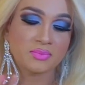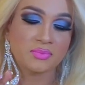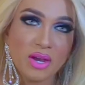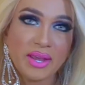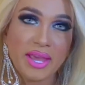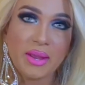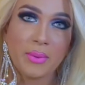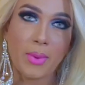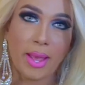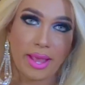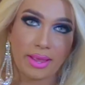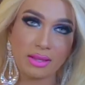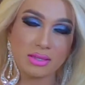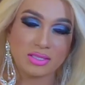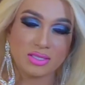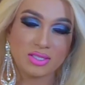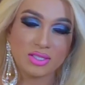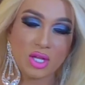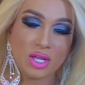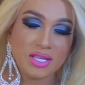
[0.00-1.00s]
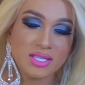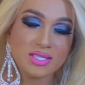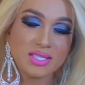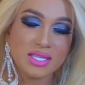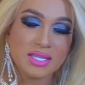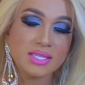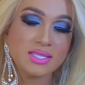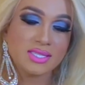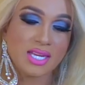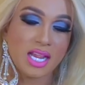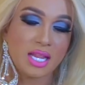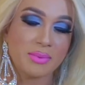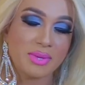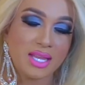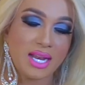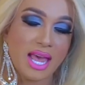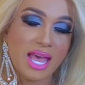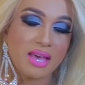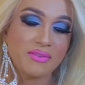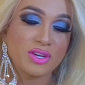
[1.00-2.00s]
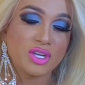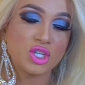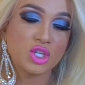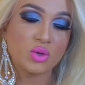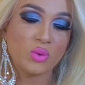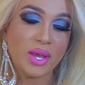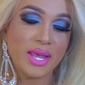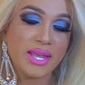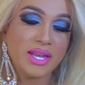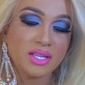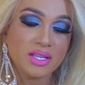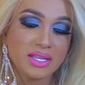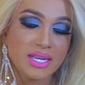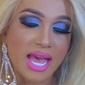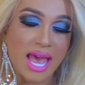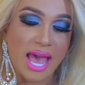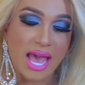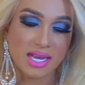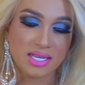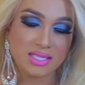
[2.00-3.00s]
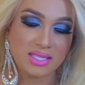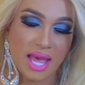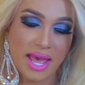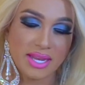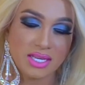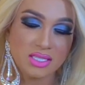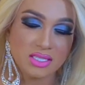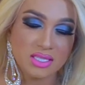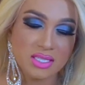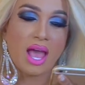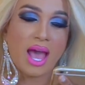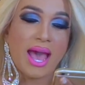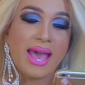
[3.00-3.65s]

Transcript: Okay, wait. So this thing is telling me that I have a New England accent,